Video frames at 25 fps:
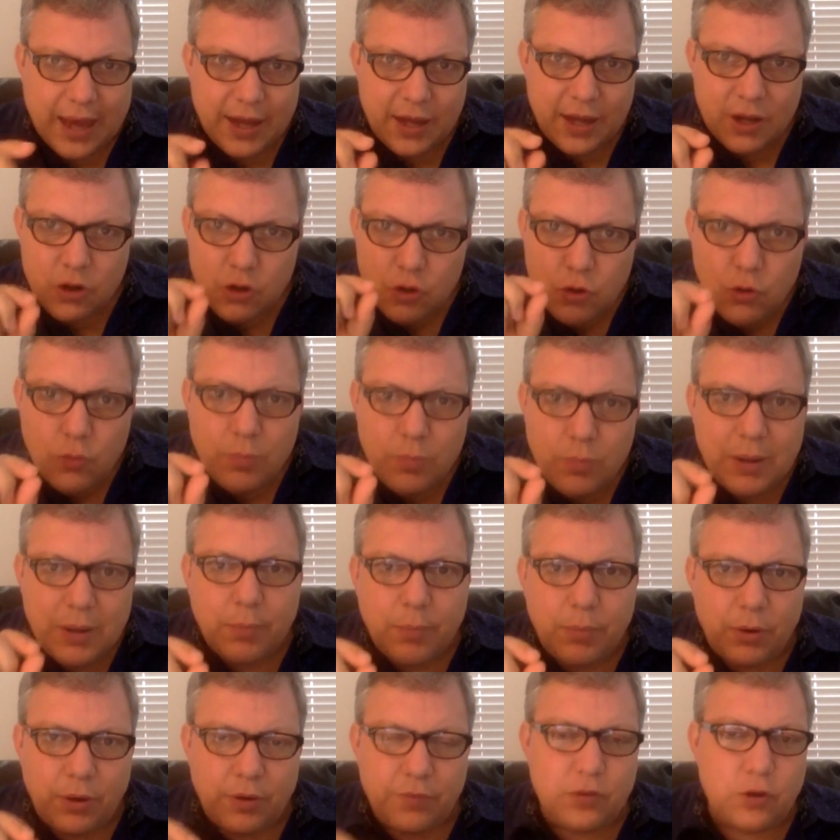new
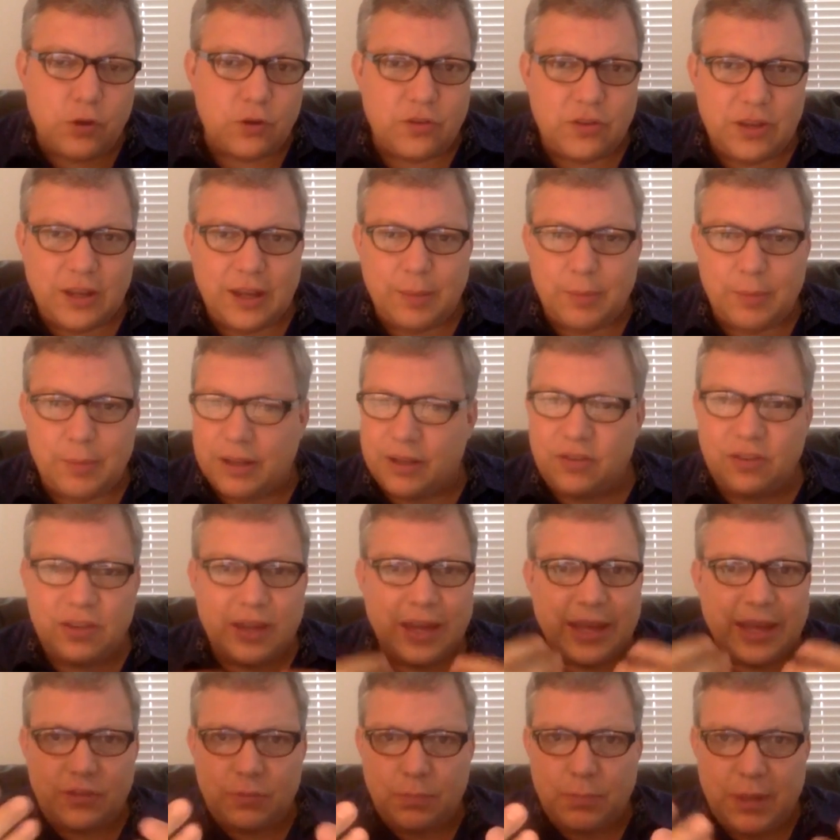member of your team, and let's
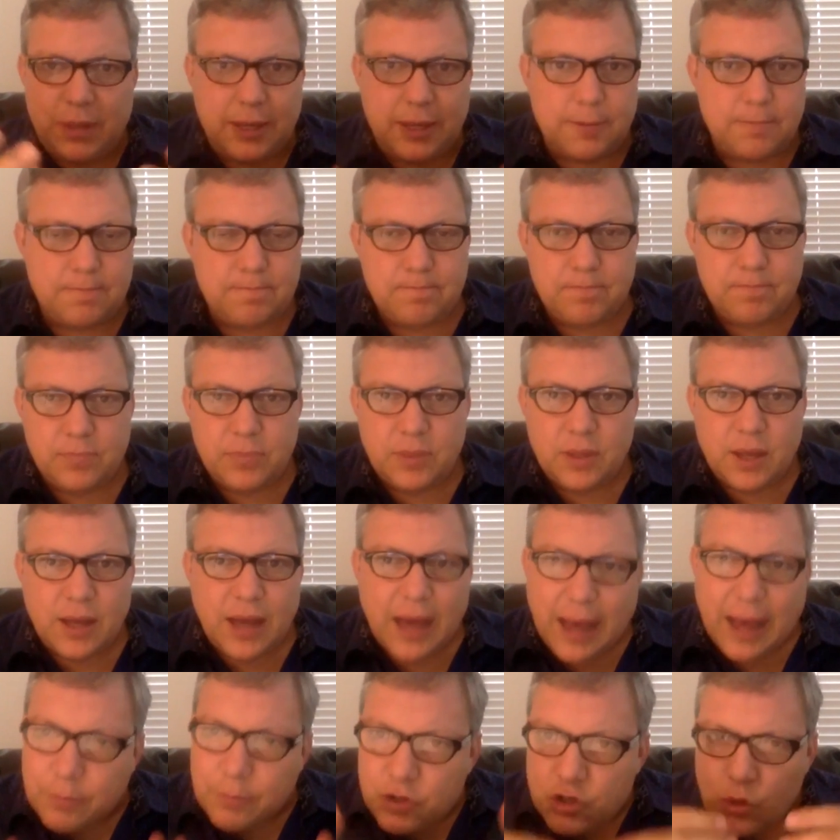say it's me,
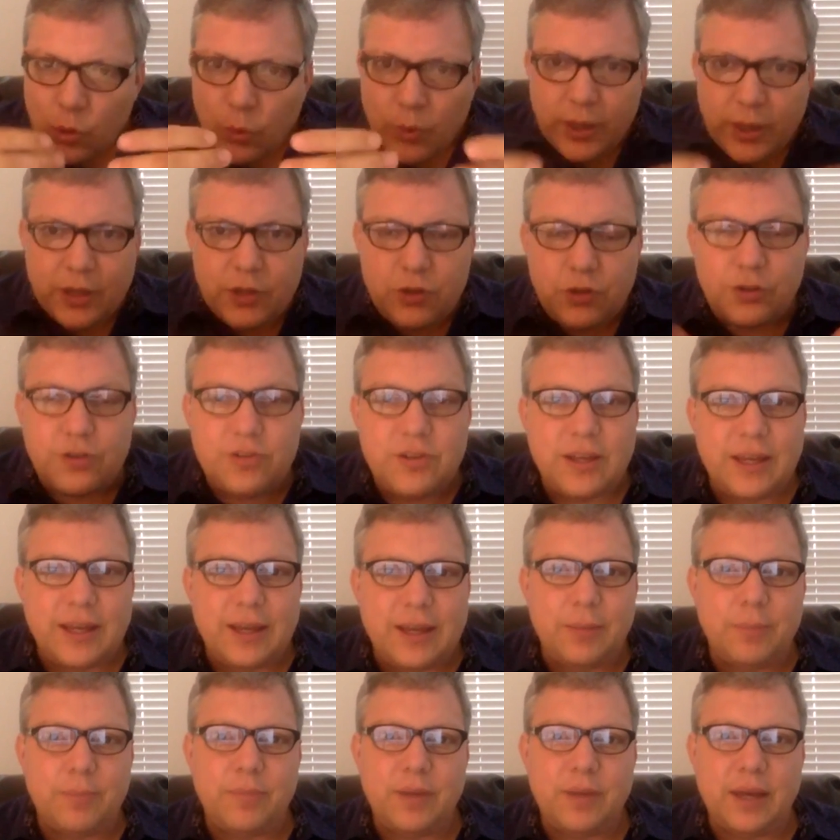I'm joining your
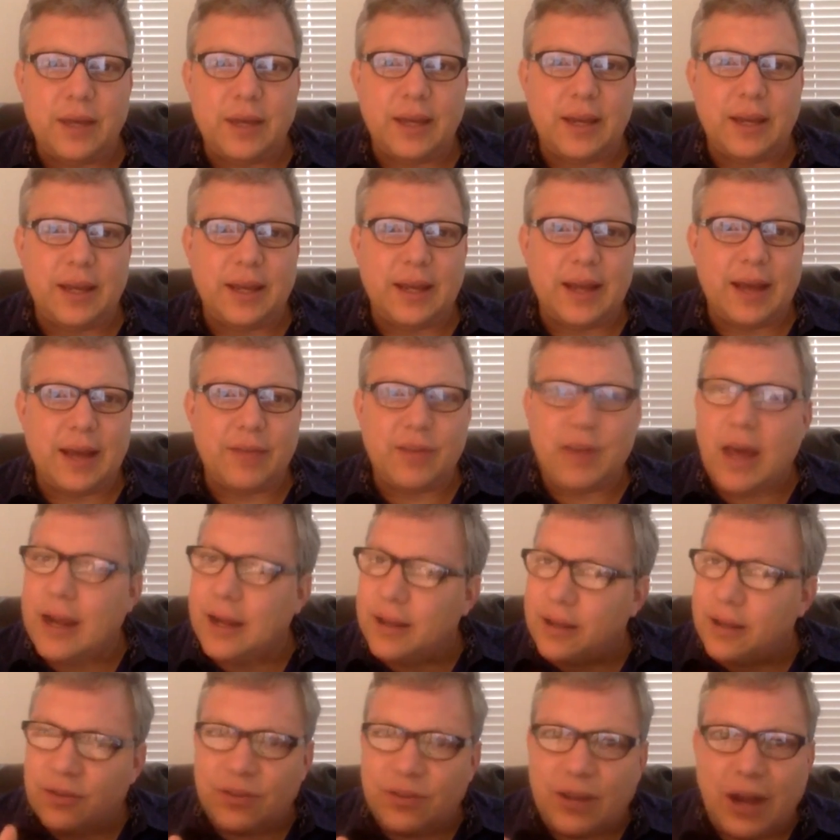team and I've got
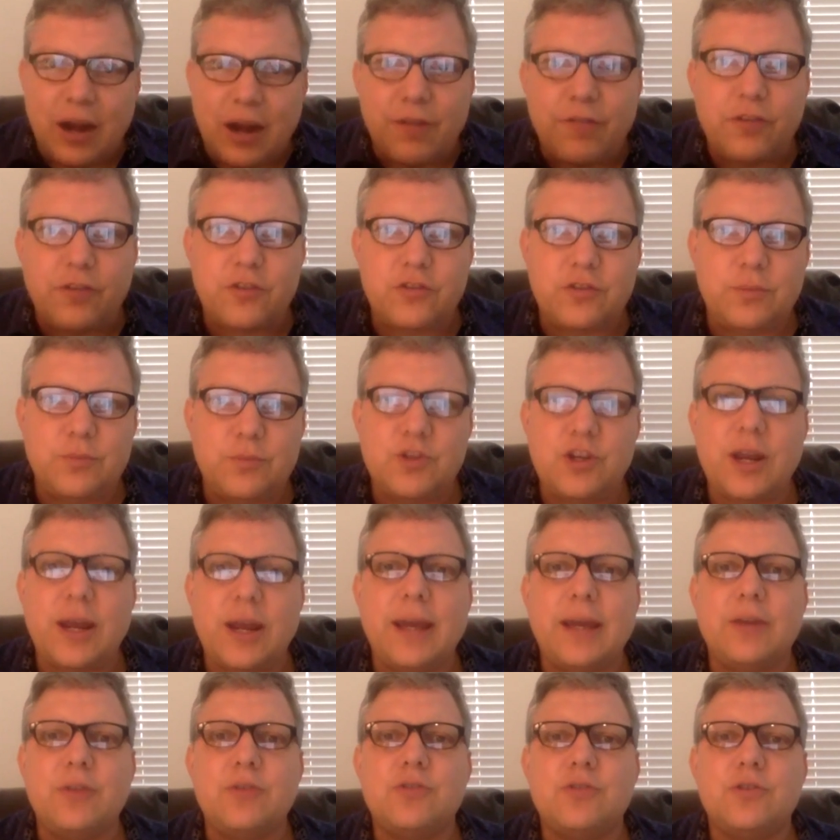a desire for some
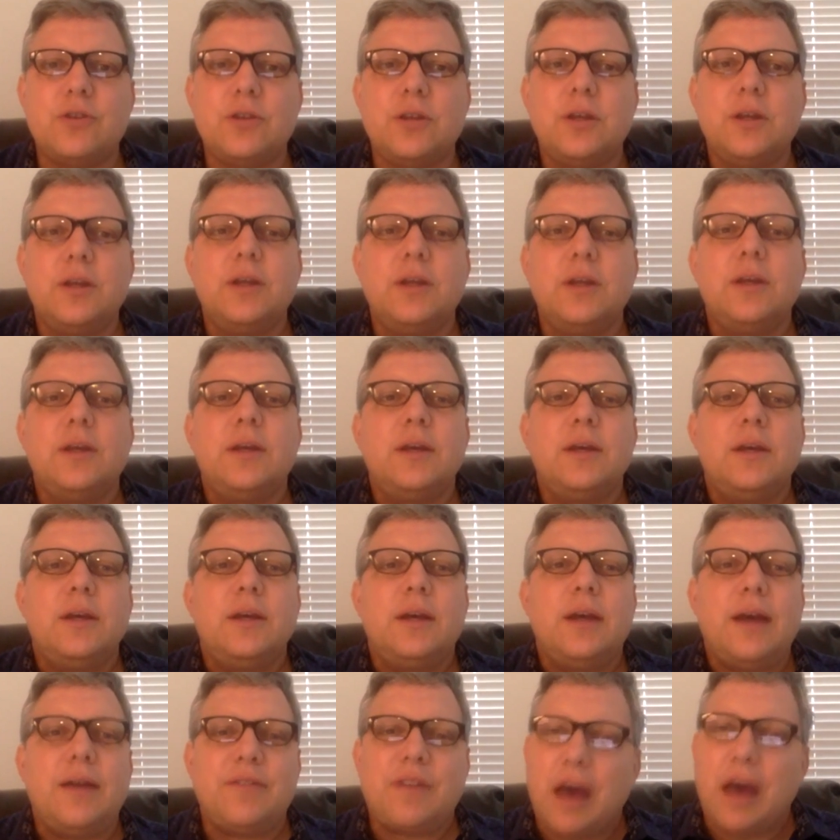change.
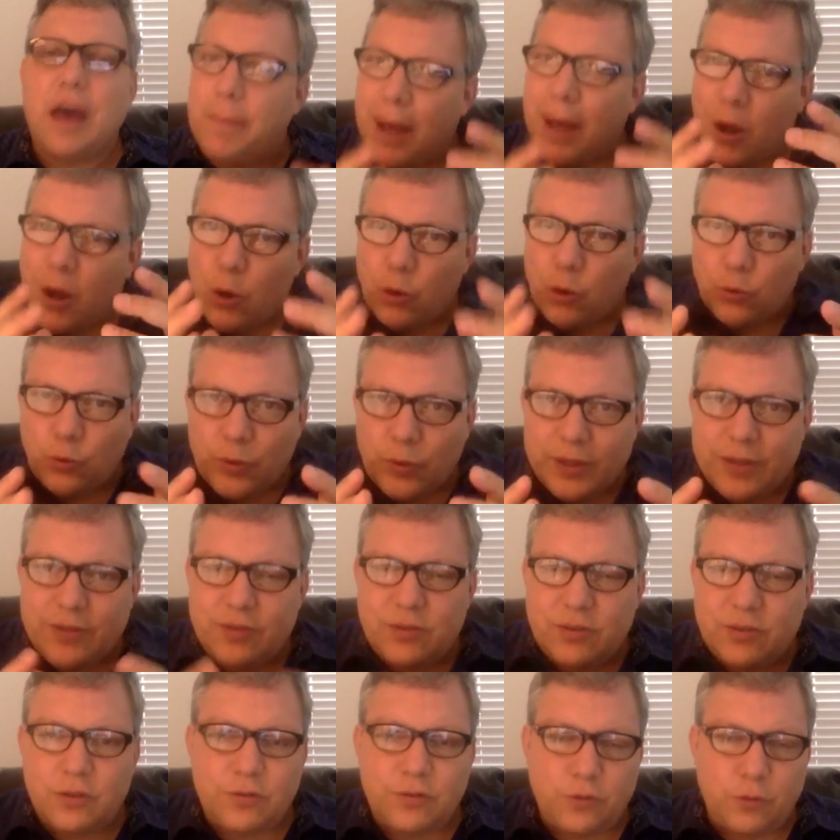I've got my own
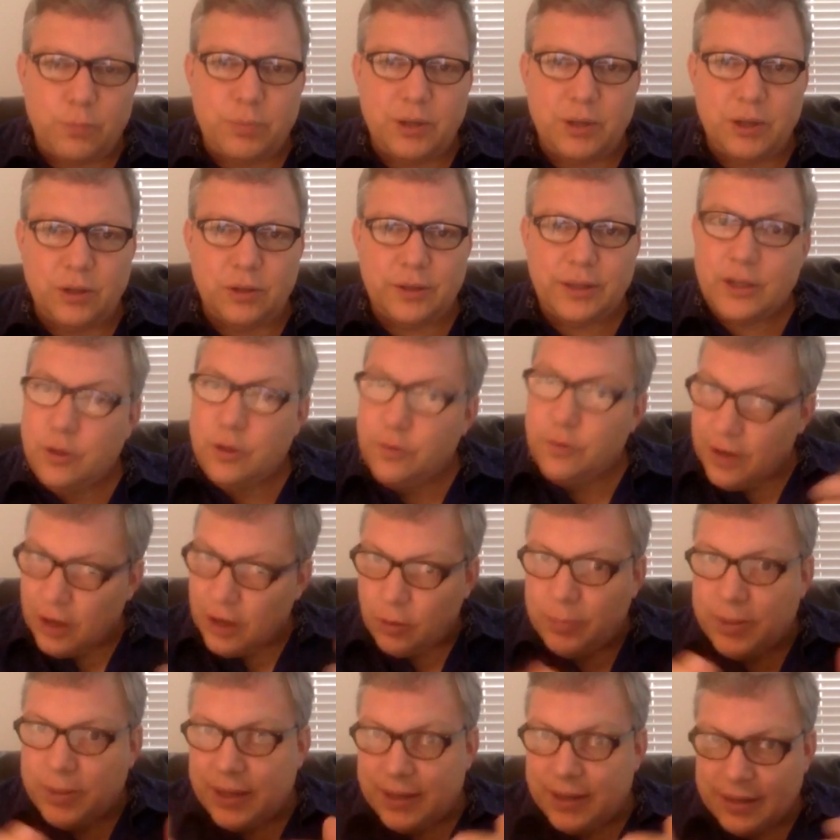reasons for building. You've
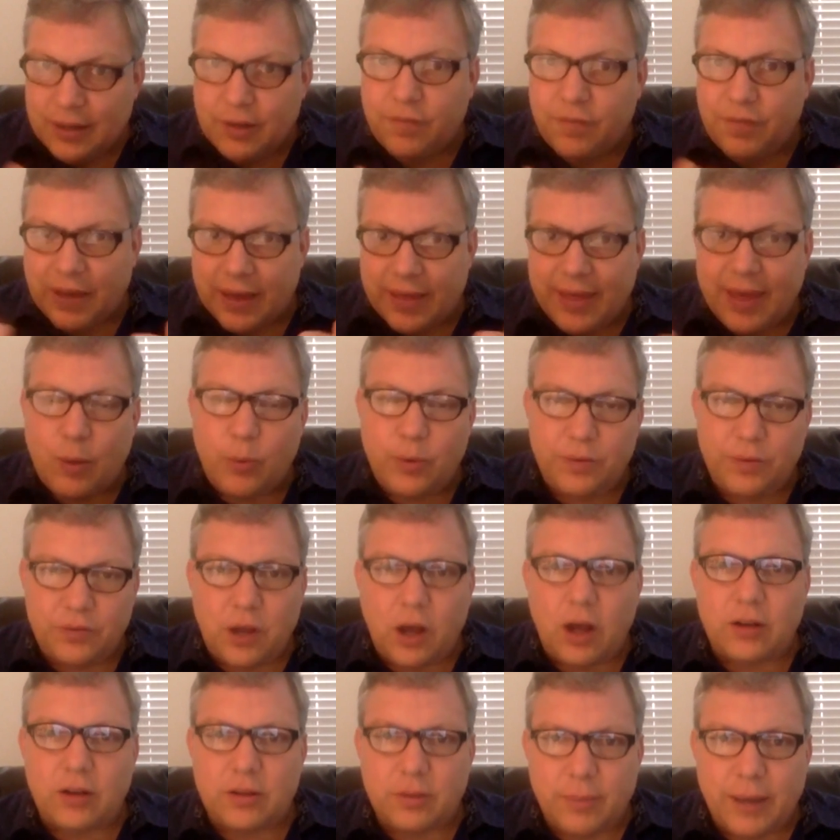helped me identify that. We've
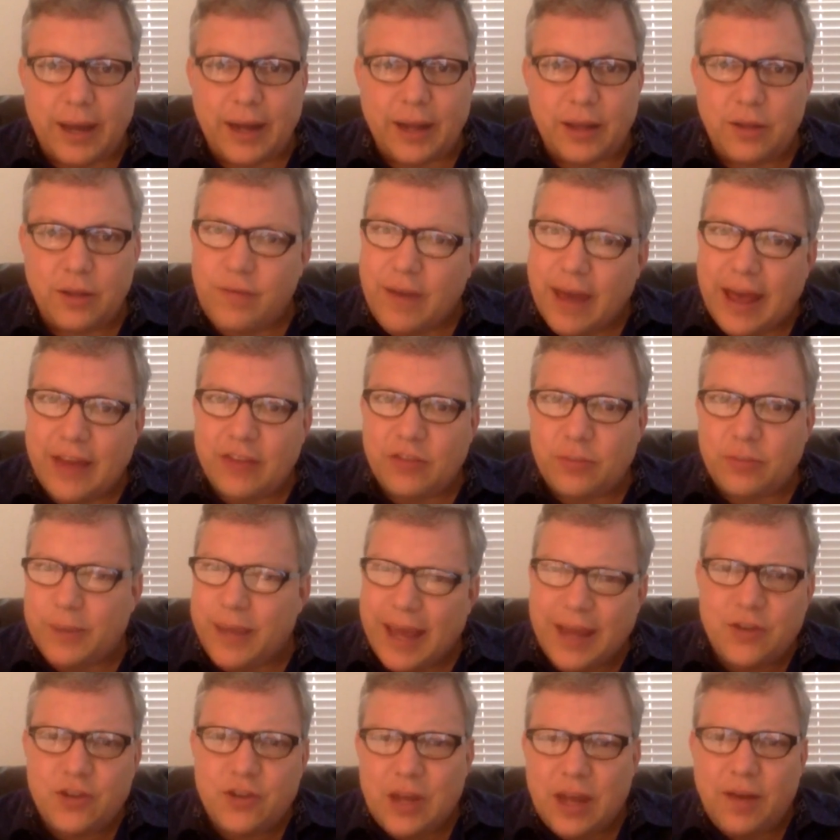talked about it. You've asked me,
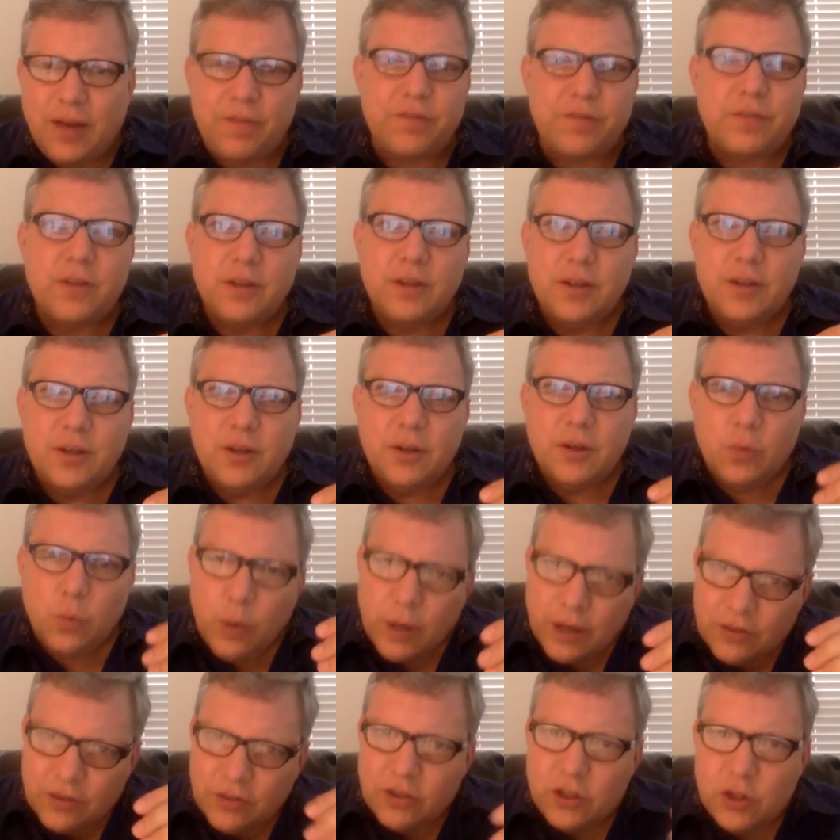hey, Jeff,
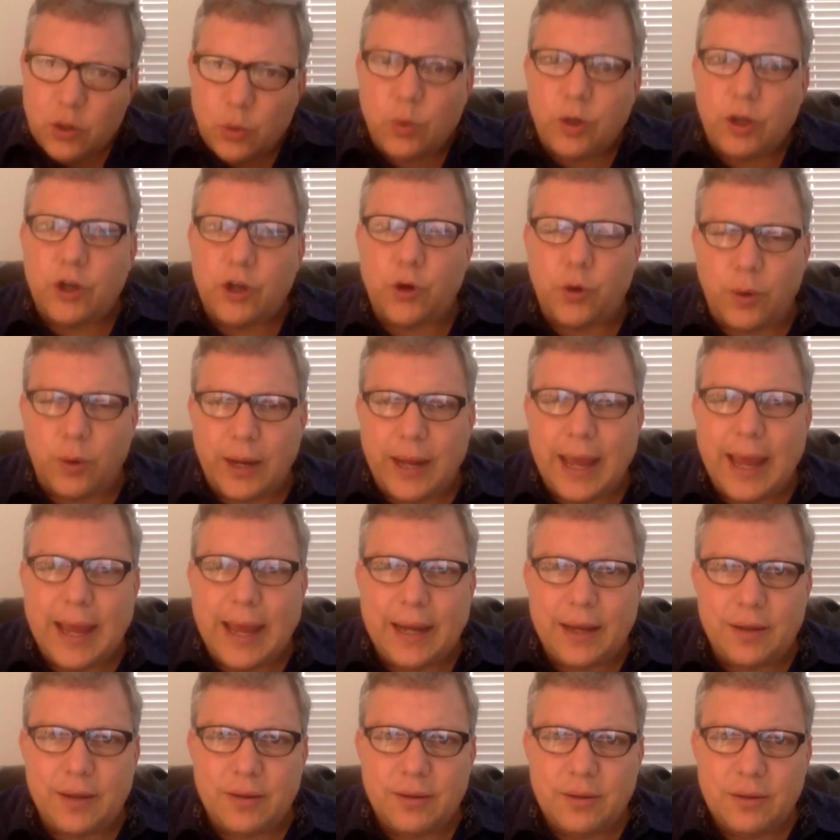what is it you want to
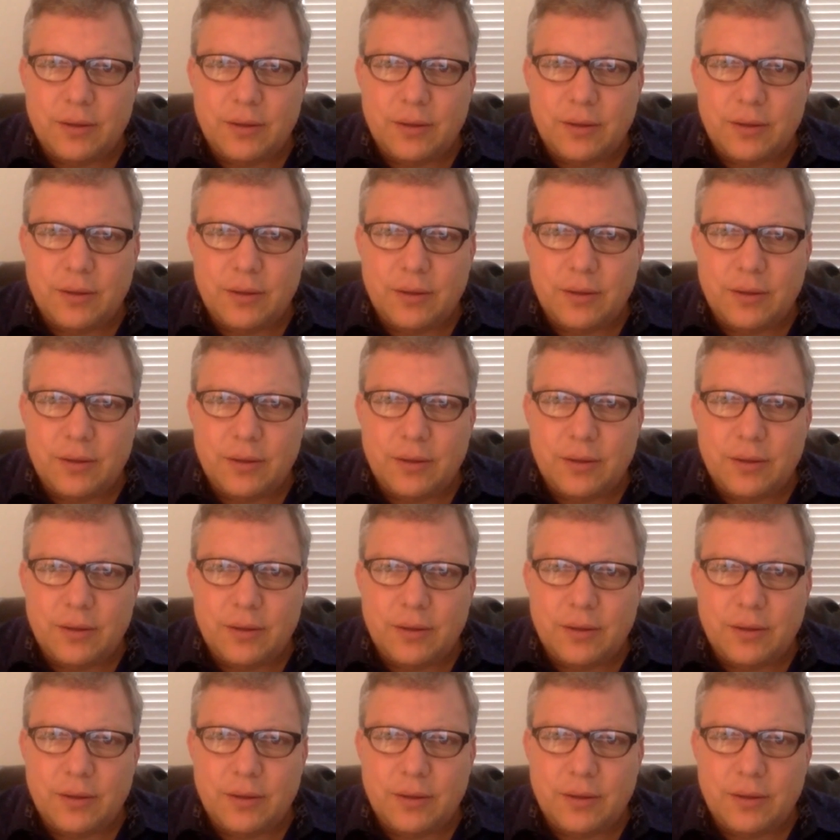create